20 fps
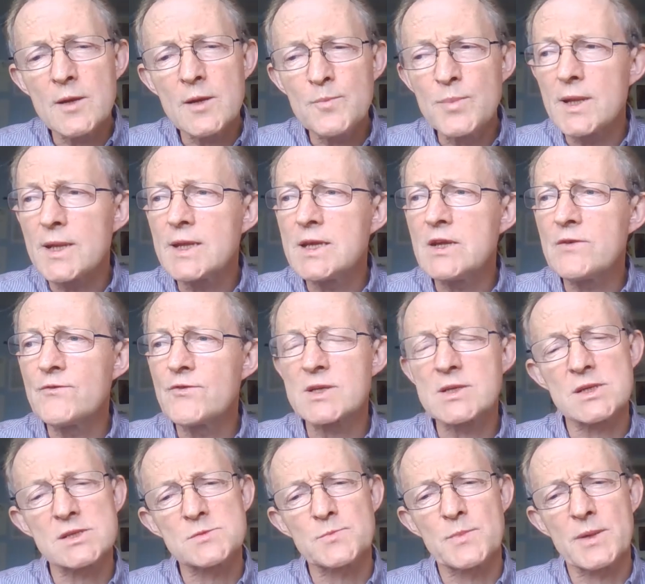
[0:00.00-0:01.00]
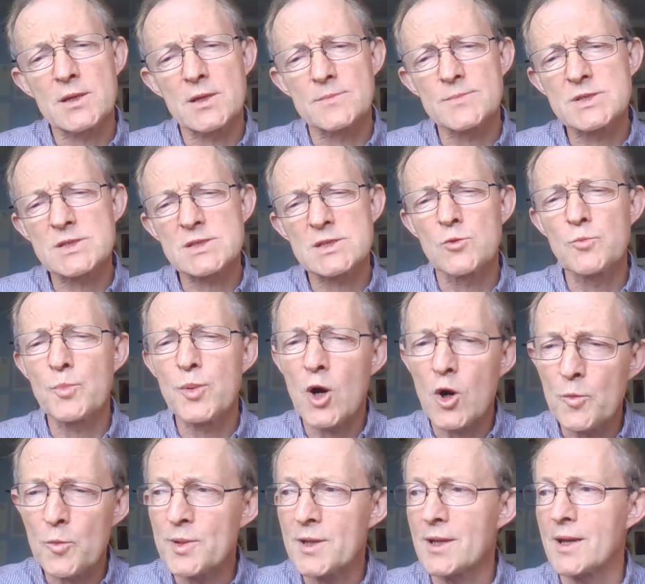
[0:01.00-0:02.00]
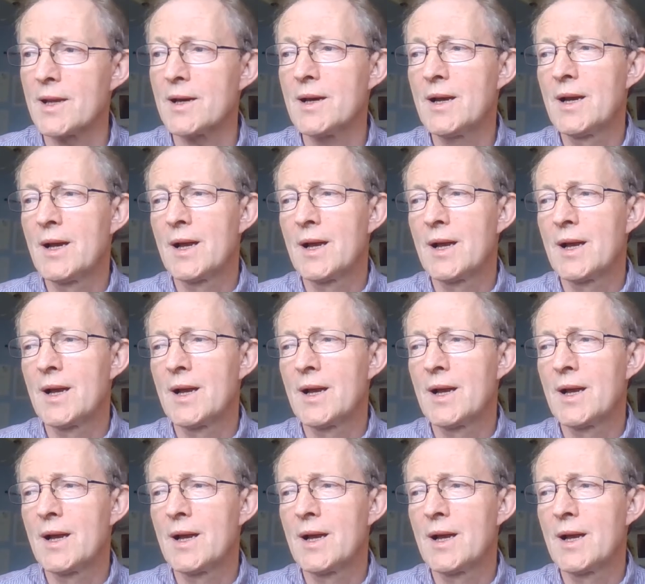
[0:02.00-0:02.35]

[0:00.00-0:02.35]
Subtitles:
believe it has become so popular